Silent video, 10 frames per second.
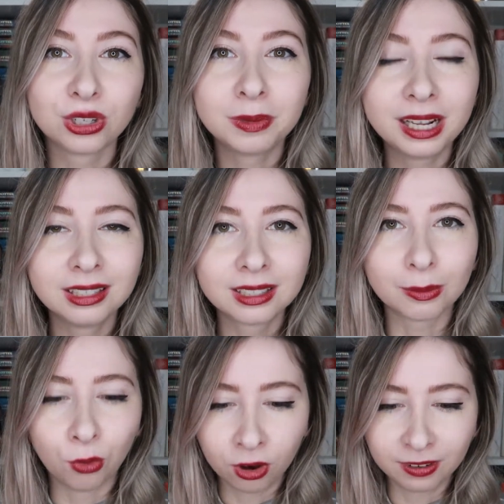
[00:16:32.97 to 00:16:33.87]
just means
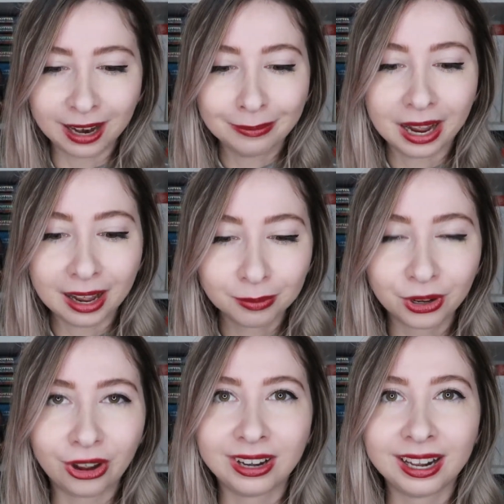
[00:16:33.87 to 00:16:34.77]
more rom-com
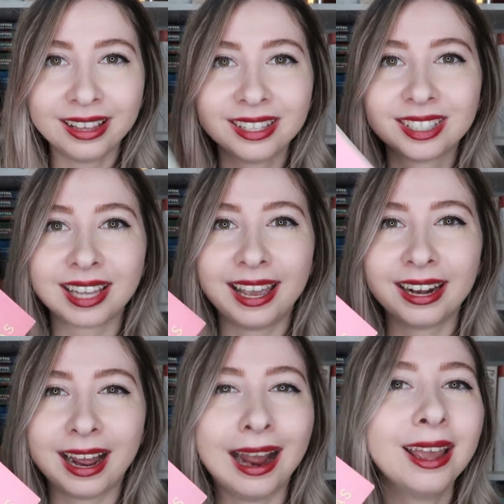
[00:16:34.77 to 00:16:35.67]
goodness,
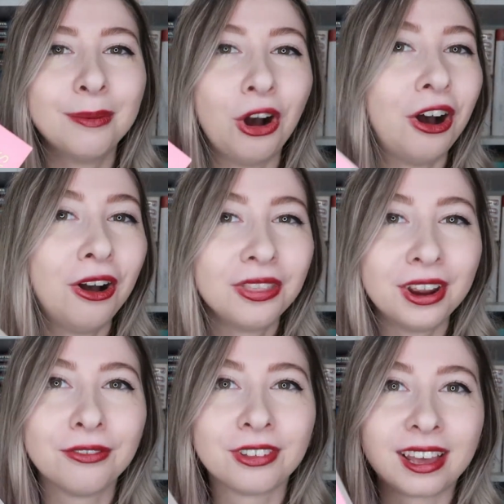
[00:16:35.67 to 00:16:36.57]
and I am all
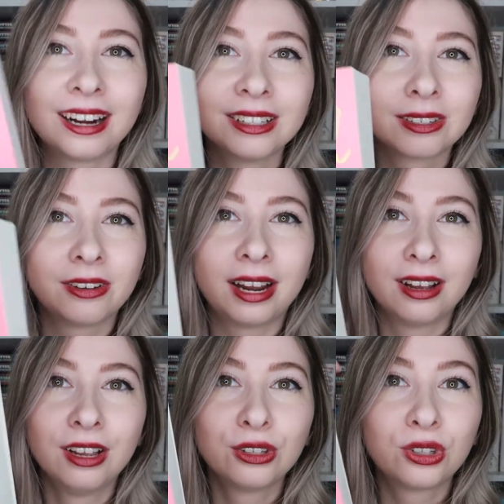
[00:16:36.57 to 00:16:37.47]
there for that. So yeah,
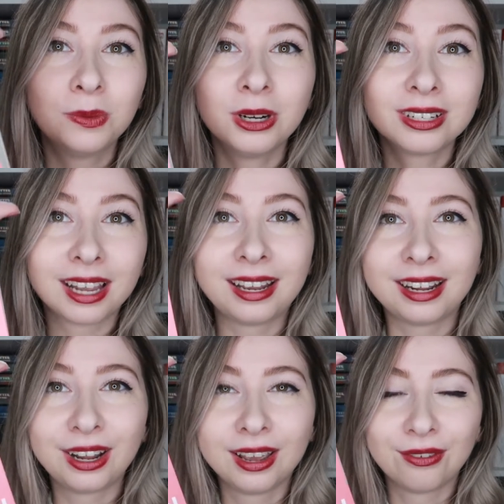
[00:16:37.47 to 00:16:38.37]
super
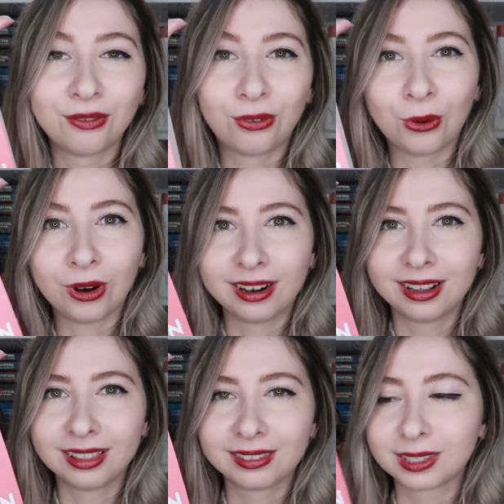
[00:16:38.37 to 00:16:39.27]
excited
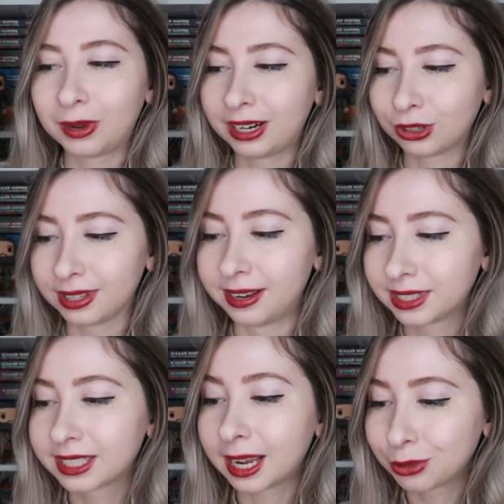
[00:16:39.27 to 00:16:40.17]
for The Spanish Love
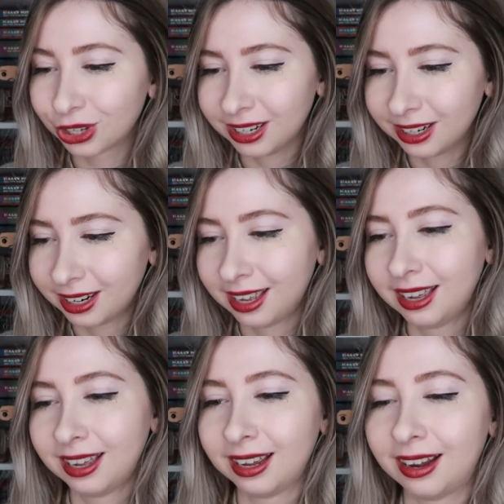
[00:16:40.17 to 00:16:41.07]
Deception.
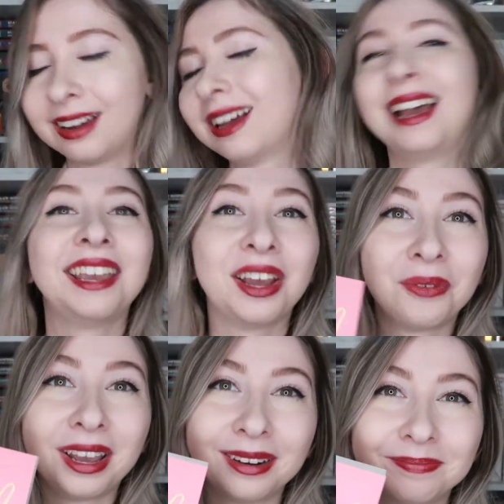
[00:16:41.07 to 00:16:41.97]
I can't
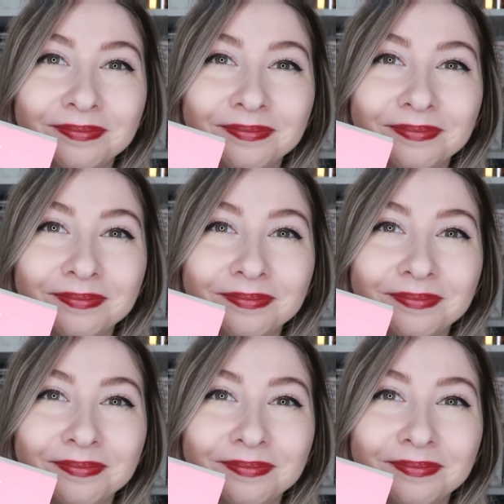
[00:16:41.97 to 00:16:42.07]
wait.